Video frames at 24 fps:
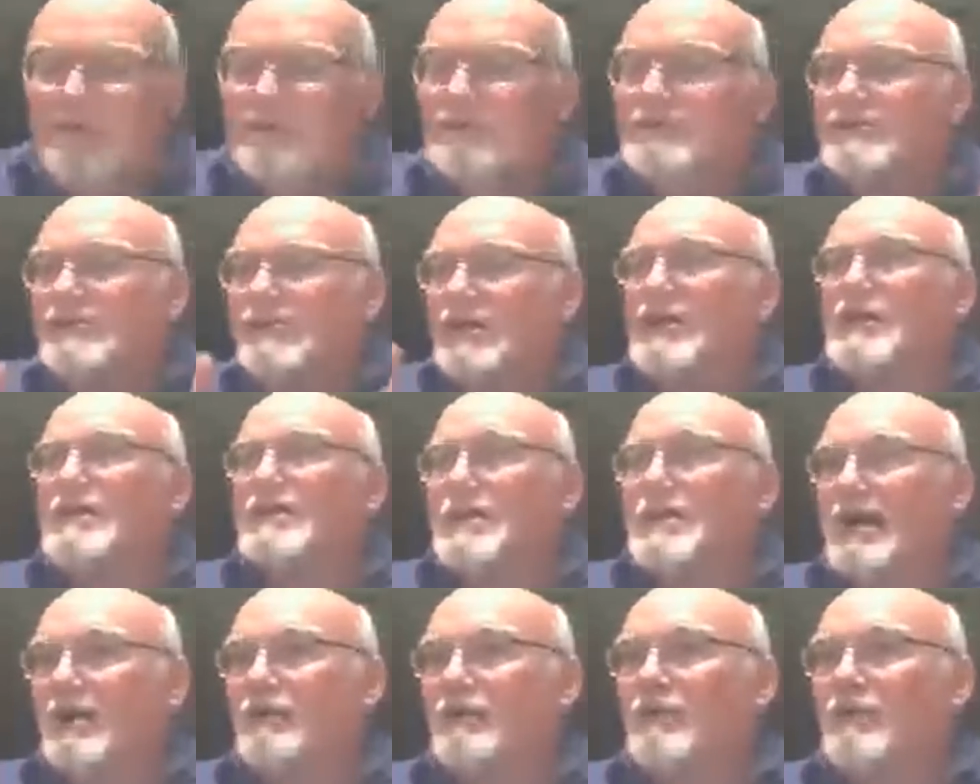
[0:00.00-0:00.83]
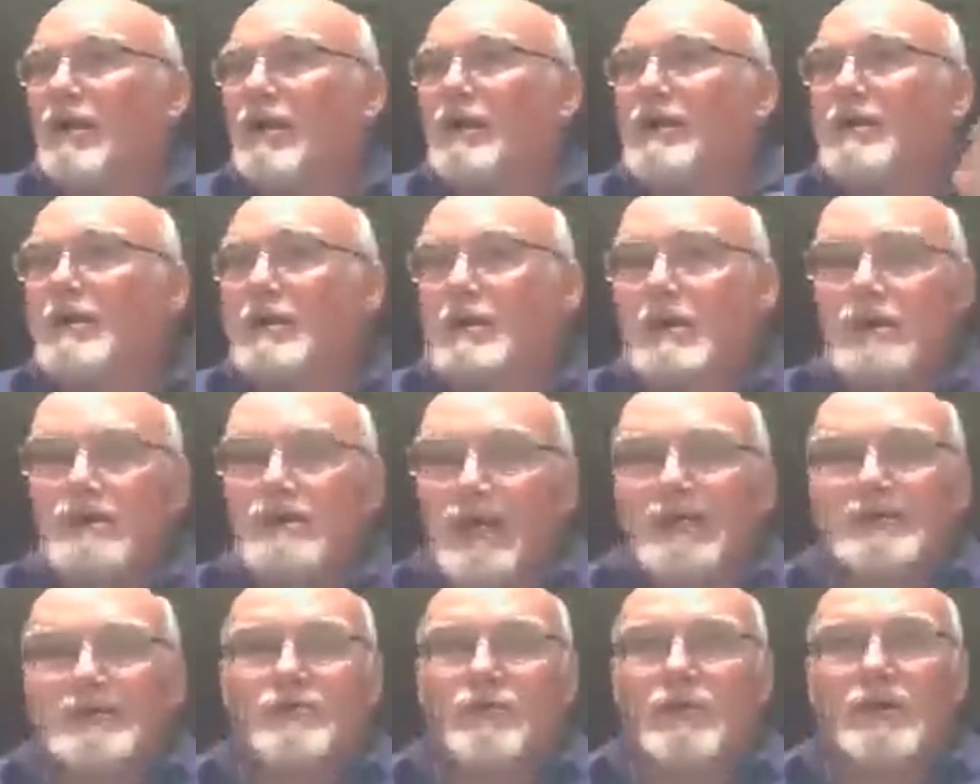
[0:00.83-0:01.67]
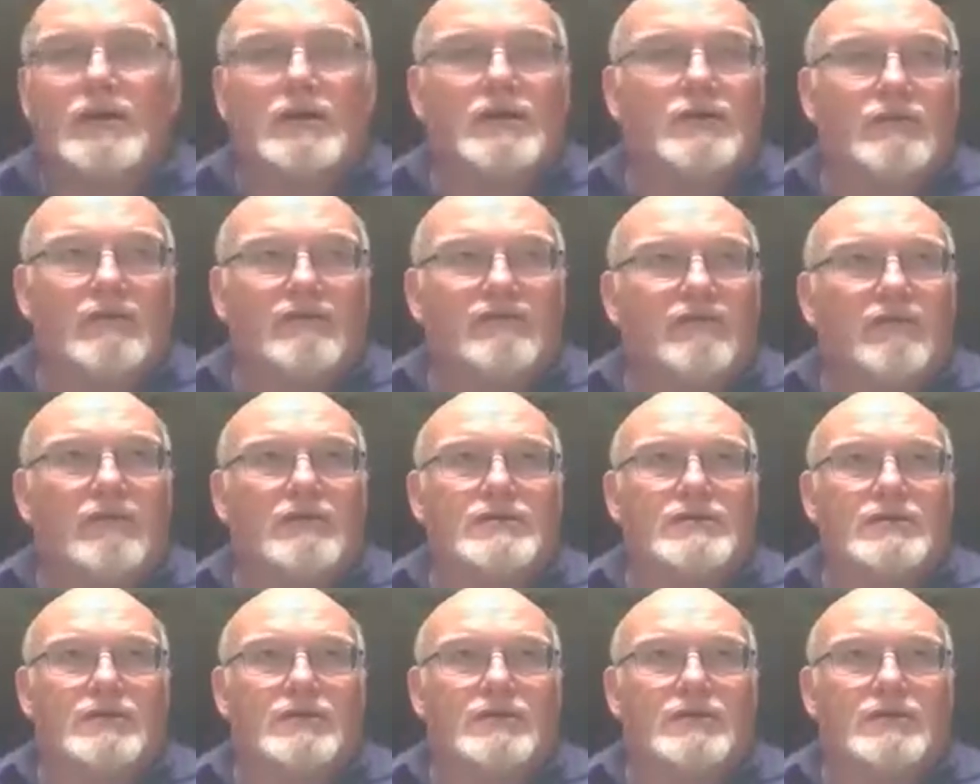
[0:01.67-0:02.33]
We don't know, and that's kind of how